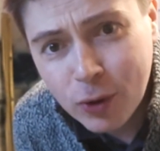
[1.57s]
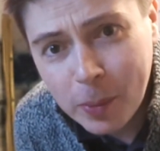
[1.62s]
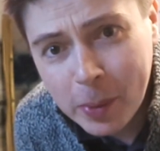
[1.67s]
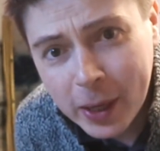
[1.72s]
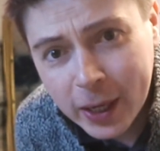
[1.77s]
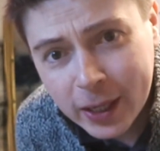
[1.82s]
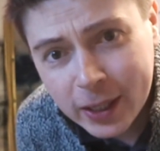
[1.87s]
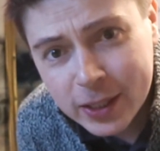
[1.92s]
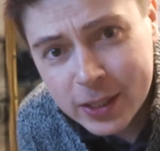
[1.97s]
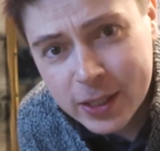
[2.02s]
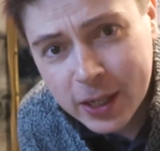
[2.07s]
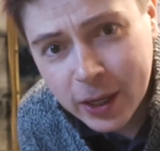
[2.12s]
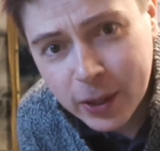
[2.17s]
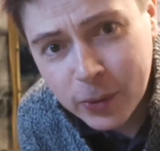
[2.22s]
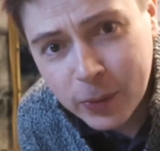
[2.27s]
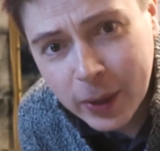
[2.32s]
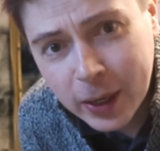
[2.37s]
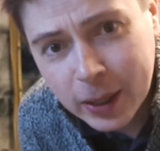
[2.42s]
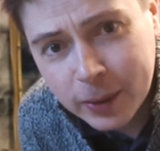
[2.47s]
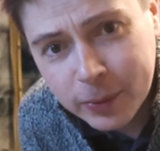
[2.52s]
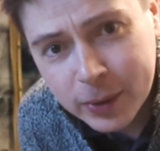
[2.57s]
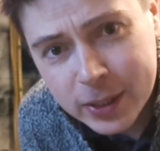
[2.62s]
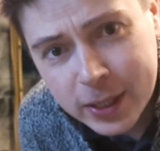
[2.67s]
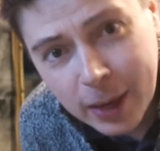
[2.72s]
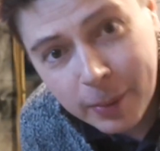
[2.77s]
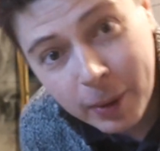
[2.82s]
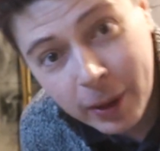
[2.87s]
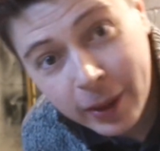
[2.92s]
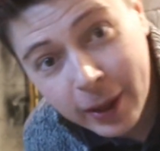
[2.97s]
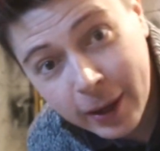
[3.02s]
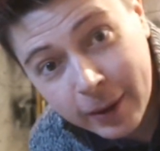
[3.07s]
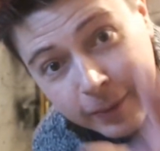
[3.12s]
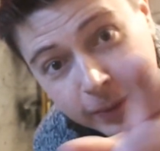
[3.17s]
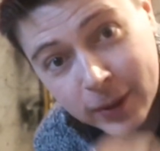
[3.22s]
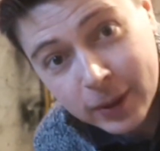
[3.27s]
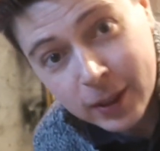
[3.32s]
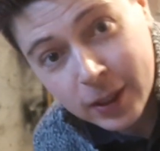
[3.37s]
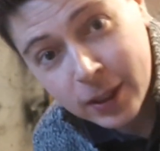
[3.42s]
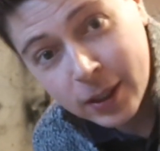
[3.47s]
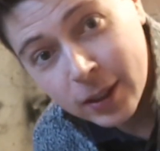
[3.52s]
Rob here, so uh, where's the camera there?
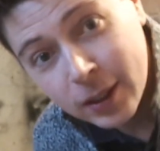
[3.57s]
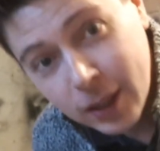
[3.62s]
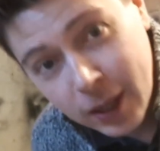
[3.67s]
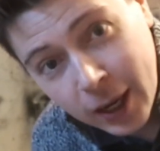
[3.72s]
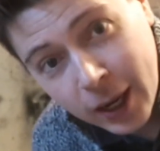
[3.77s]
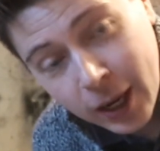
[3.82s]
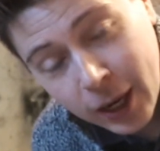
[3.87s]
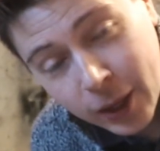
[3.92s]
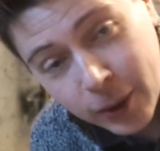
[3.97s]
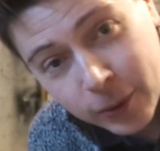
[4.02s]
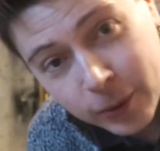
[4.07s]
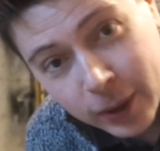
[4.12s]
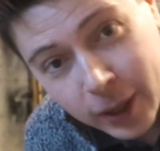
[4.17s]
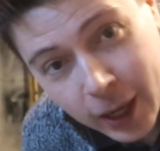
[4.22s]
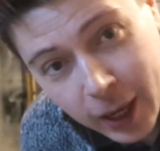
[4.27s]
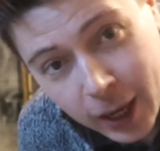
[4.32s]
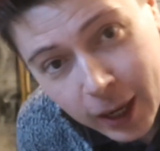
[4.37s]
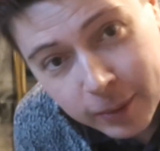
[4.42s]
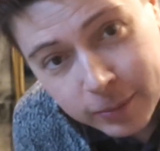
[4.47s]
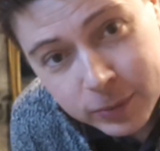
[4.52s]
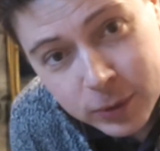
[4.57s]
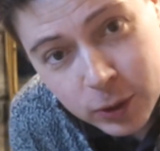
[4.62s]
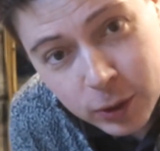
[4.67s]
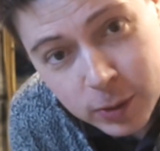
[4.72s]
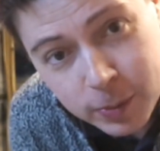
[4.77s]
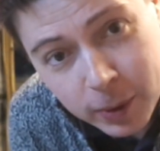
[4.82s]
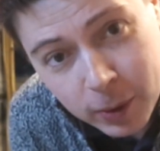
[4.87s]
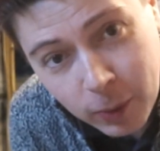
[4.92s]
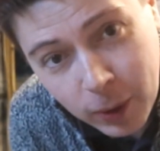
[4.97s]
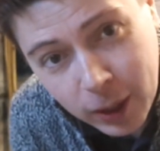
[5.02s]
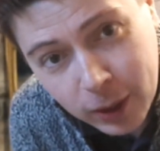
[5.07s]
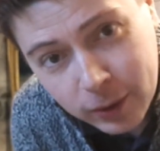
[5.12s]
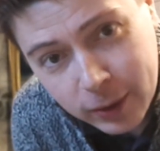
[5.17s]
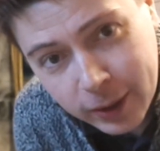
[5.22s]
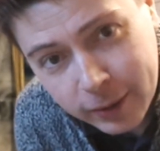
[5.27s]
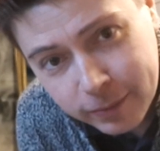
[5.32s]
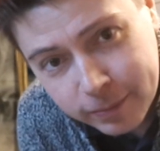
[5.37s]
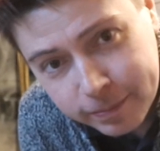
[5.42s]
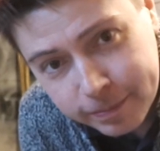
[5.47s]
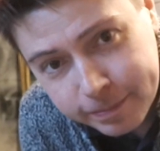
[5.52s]
Hello, um, sorry it's been a while,
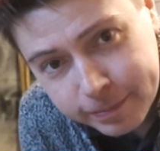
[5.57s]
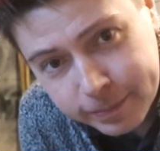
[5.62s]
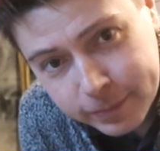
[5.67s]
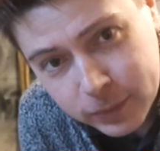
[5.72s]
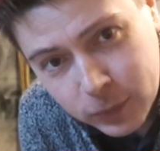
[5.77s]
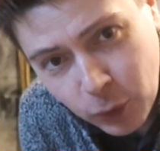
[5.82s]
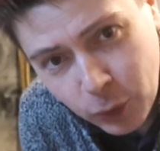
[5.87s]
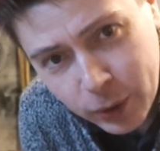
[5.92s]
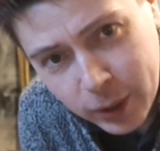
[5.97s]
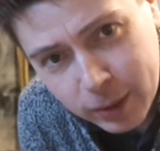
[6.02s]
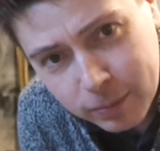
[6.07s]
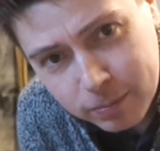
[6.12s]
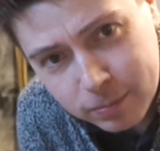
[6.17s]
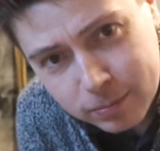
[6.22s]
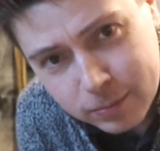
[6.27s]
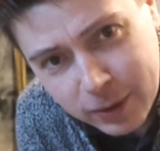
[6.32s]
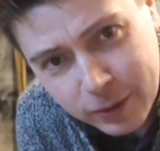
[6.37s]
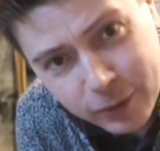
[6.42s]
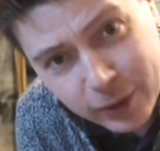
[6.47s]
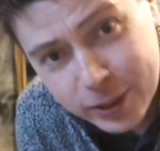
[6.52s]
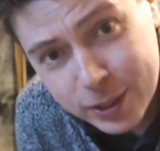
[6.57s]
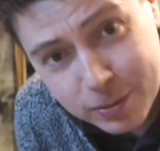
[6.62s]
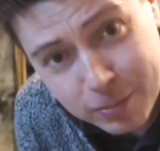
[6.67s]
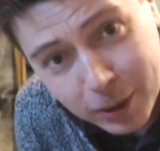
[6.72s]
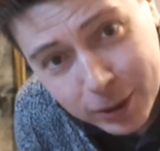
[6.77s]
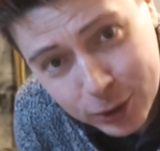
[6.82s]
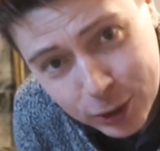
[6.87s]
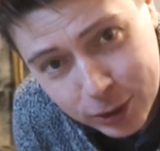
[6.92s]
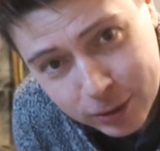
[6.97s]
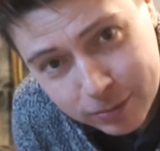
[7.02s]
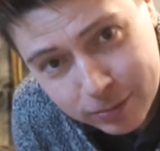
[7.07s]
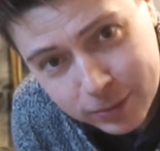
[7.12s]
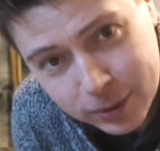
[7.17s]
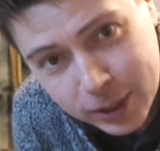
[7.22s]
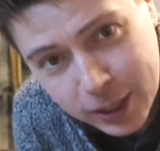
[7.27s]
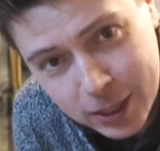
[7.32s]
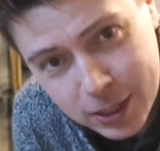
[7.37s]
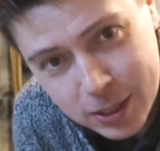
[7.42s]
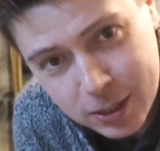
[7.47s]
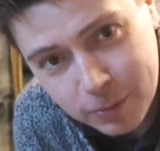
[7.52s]
I'm not really invented much
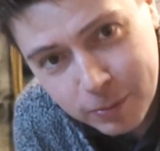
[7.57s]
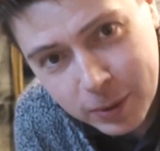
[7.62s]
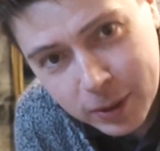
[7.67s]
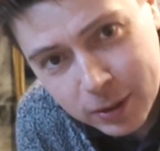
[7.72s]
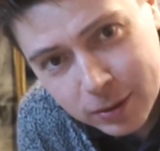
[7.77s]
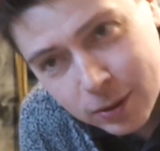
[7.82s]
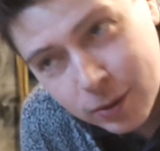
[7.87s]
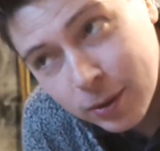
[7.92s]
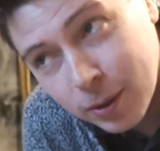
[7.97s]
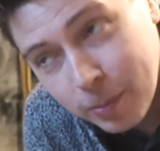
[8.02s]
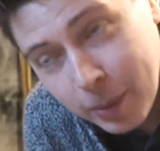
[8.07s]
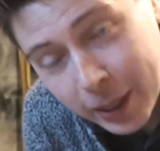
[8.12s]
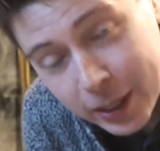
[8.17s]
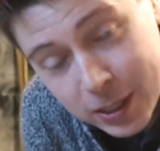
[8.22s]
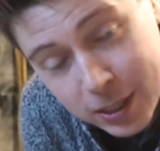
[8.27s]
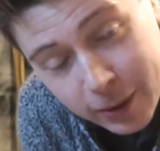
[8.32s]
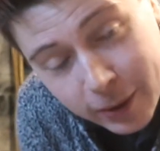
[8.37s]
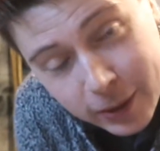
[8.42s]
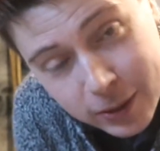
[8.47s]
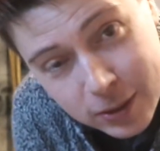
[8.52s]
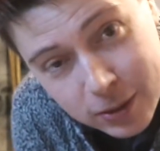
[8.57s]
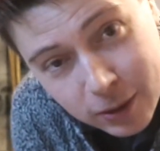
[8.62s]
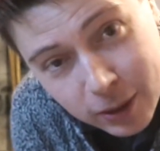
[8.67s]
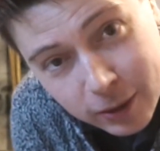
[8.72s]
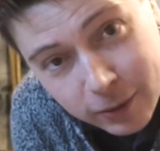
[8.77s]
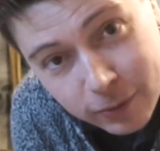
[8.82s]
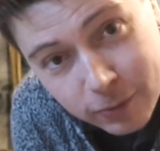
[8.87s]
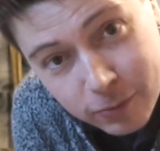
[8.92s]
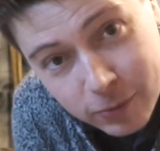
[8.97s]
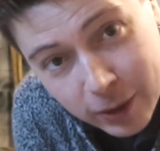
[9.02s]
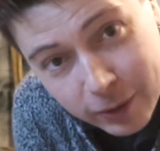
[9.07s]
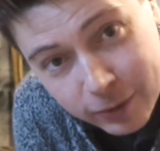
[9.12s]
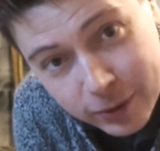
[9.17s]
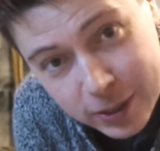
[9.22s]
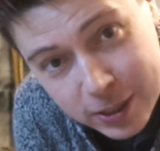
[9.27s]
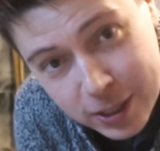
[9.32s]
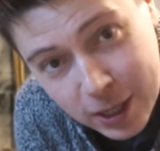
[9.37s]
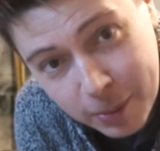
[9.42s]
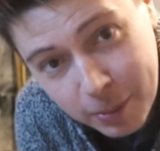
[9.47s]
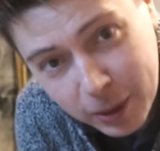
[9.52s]
since, I've been doing the patio outside ready for
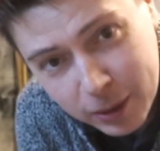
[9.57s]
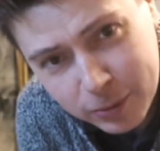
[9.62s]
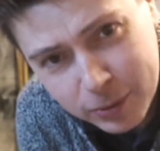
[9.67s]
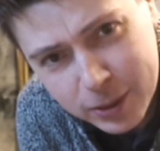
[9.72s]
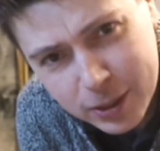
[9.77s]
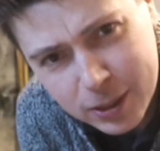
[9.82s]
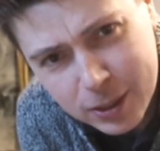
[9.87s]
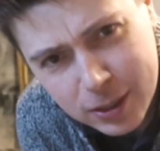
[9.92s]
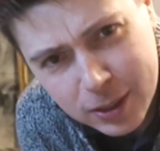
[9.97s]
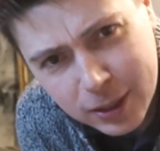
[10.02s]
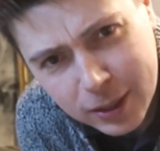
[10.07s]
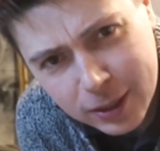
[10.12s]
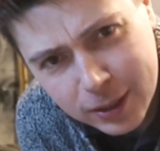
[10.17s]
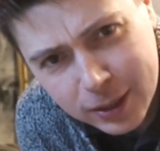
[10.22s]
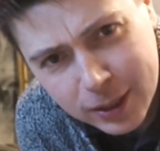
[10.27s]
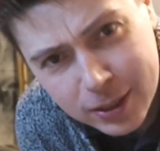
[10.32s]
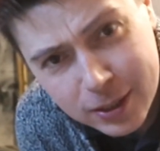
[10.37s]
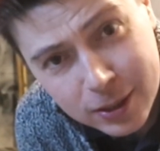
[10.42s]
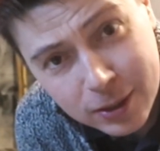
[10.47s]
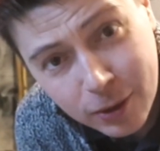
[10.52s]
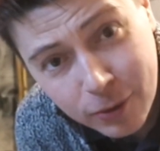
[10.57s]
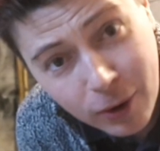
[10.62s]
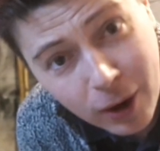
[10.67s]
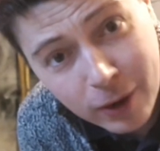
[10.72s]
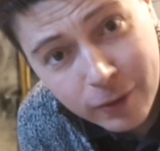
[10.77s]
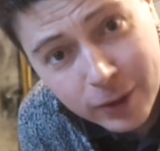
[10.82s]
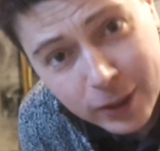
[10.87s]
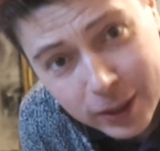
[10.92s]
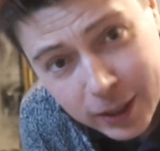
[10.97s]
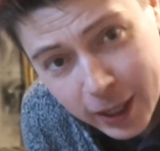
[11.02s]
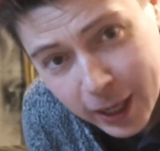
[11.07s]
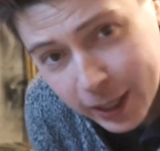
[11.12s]
summer, which uh, isn't arriving